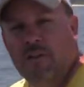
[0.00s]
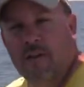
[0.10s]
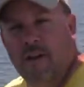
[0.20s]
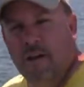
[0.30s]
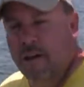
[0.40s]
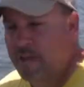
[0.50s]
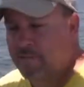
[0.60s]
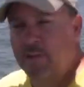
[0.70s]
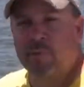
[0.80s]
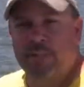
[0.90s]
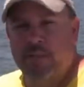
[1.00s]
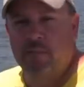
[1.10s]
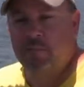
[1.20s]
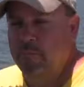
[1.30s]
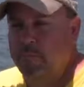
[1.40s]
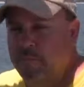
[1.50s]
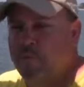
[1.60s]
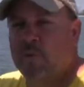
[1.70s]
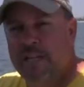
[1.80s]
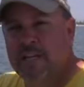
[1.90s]
and run with it
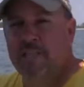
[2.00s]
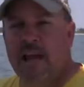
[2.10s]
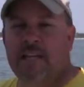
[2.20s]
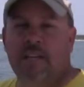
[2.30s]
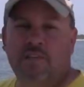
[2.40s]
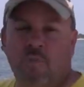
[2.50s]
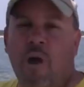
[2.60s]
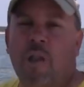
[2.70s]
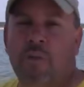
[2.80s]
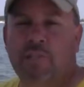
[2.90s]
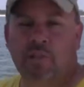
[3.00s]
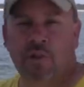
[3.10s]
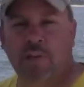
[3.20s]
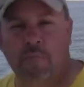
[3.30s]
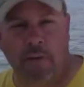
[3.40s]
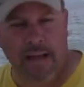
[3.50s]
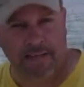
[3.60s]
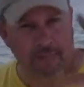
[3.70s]
before they decide to swallow it. So they're going to bite